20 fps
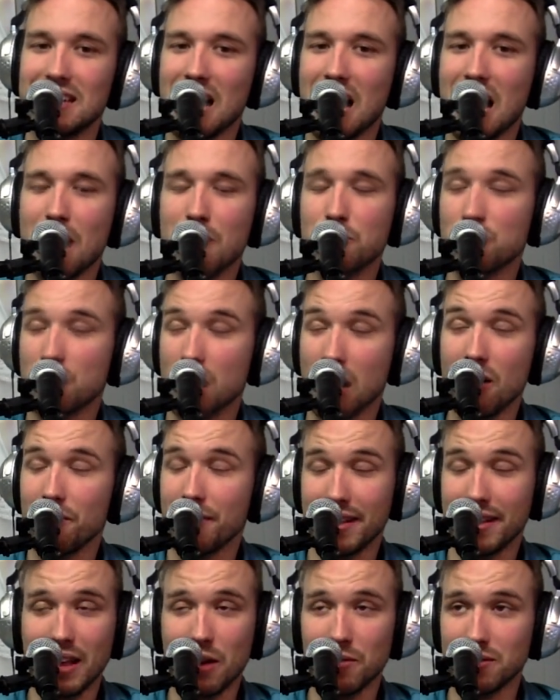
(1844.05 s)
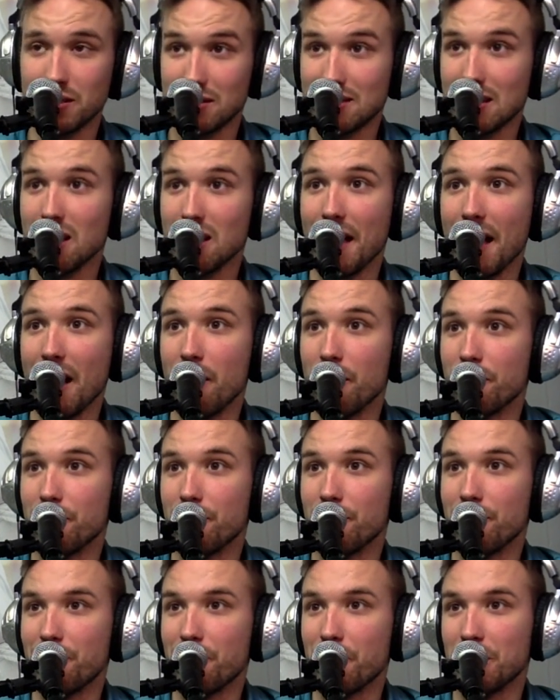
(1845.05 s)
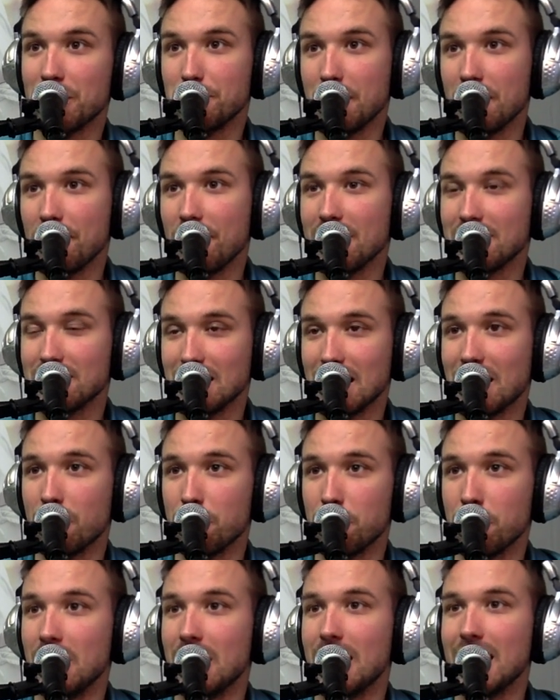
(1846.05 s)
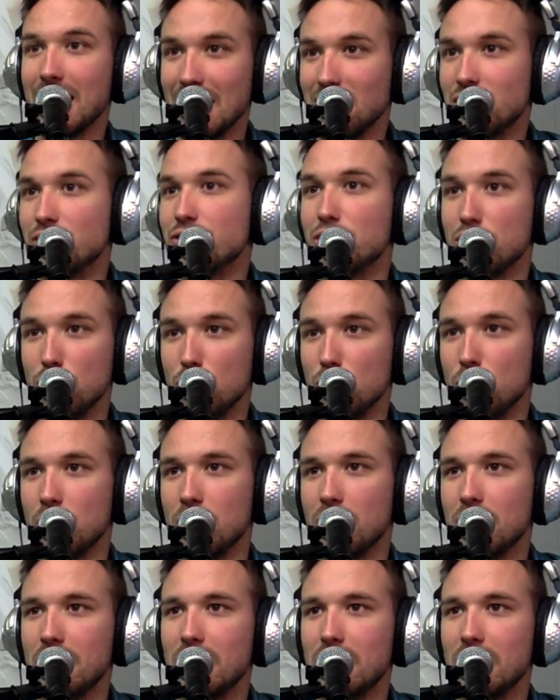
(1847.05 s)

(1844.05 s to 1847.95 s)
I'm sure, I don't think that was a sellout for as many fans as they could put into,